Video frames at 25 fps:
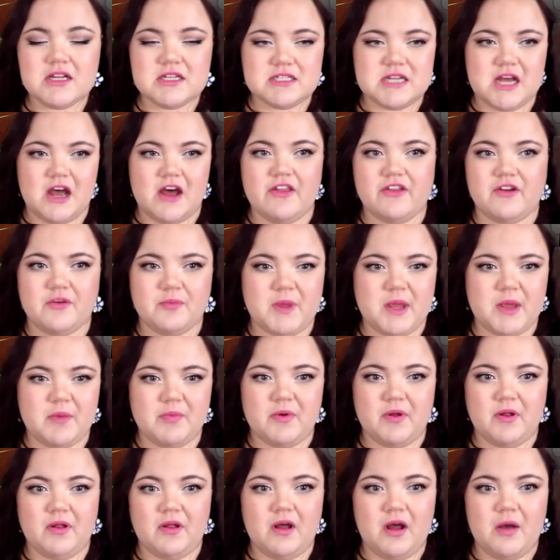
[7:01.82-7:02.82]
to other
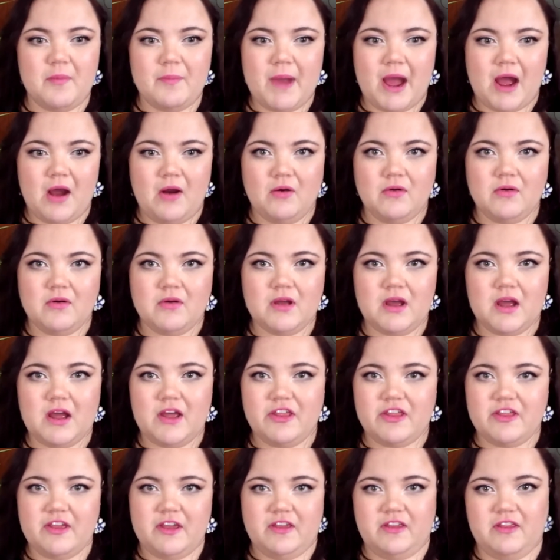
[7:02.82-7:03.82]
people about
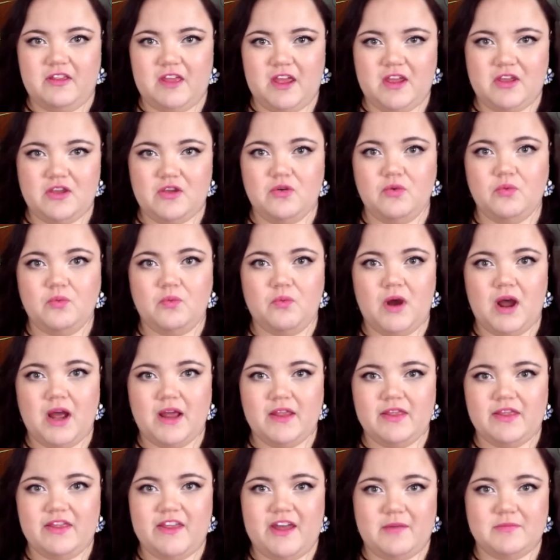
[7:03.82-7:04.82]
a thing that you
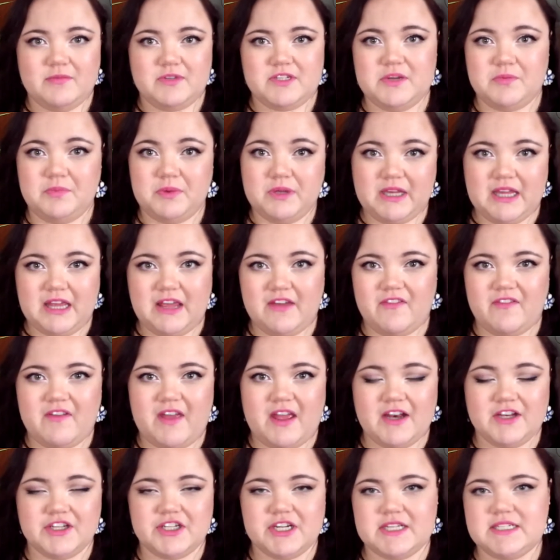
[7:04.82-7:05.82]
want them to believe
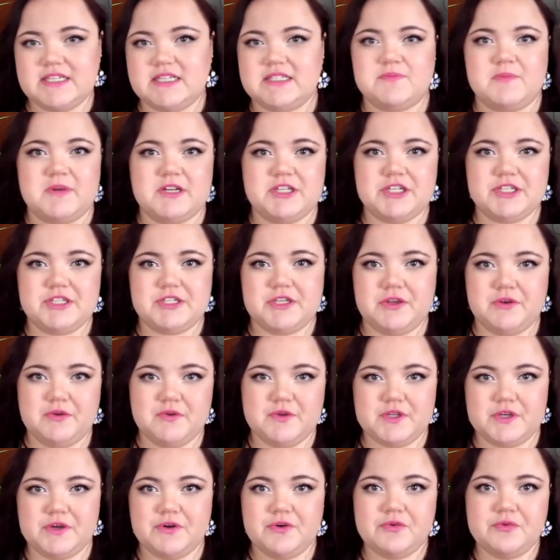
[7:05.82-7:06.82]
in just as much as you
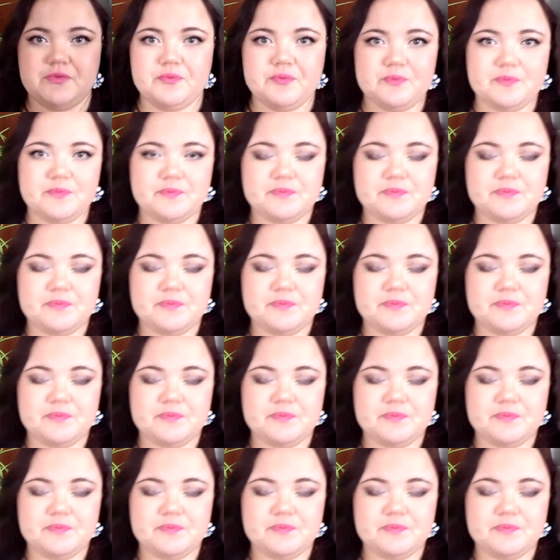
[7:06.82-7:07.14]
do.